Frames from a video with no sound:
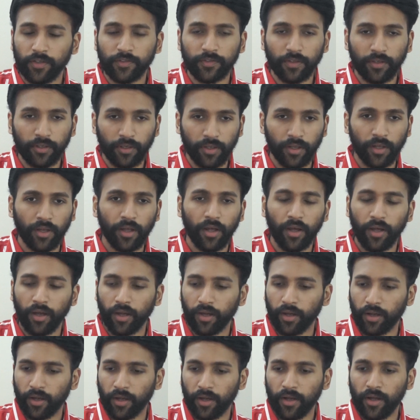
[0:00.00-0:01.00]
re sa ni
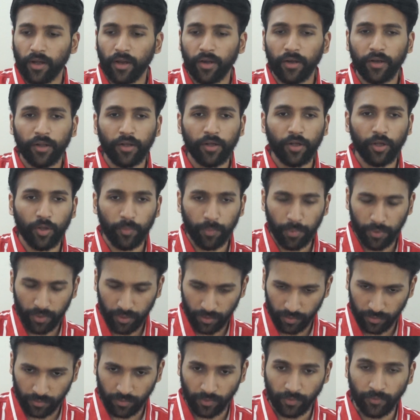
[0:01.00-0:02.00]

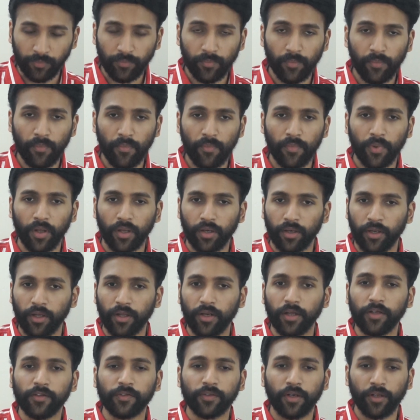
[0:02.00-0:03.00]
Ganapatim
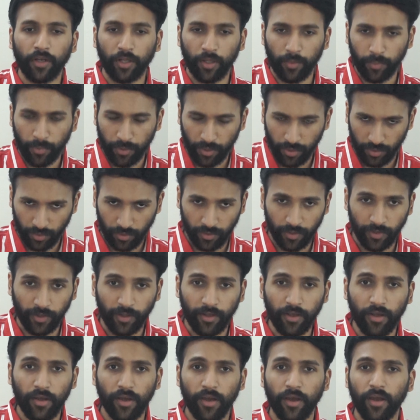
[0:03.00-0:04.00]
Nirizani
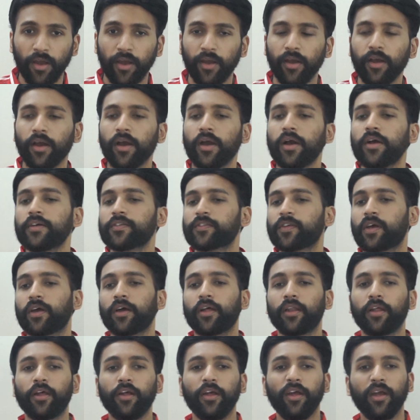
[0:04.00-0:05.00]
Pari
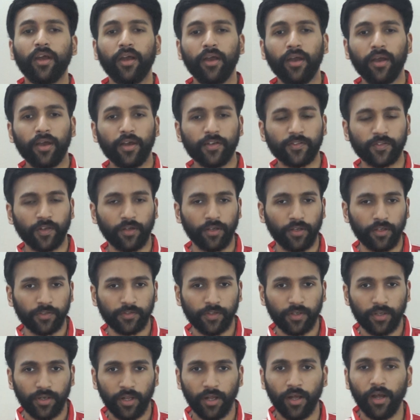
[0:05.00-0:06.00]
Sari Sani
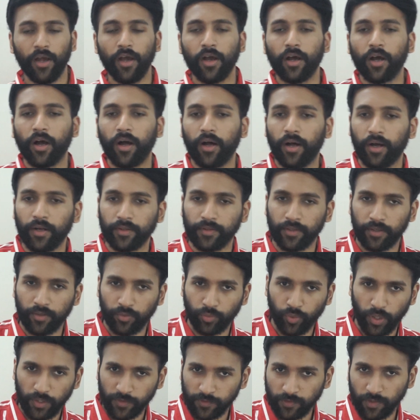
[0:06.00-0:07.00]
Sari. The
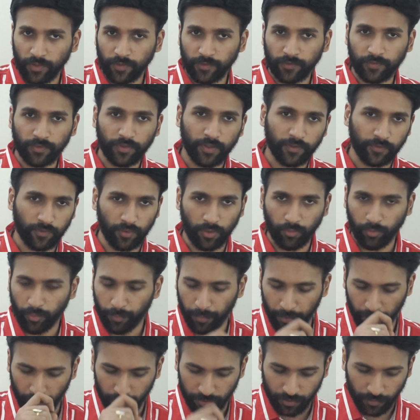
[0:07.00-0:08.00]
rest is just a
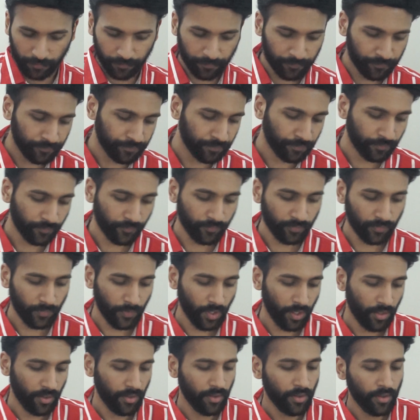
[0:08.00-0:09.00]
repetition.
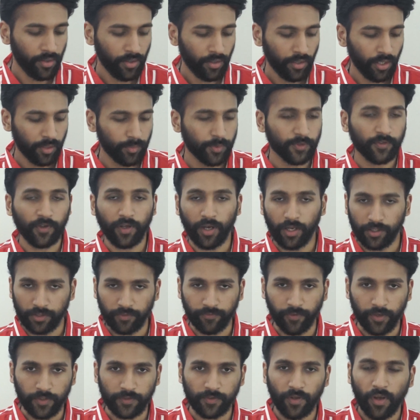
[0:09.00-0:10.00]
Let me sing it as
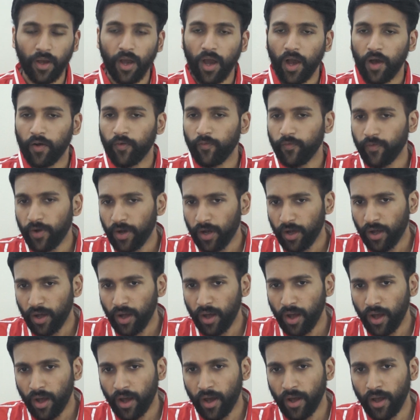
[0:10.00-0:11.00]
a phrase.
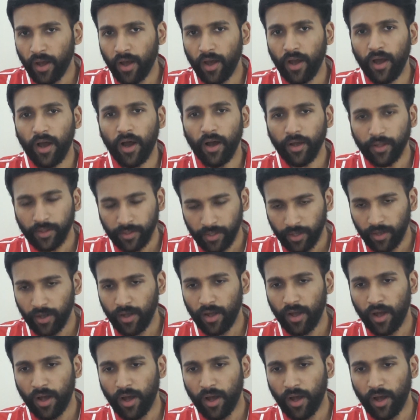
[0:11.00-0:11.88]
Vatapi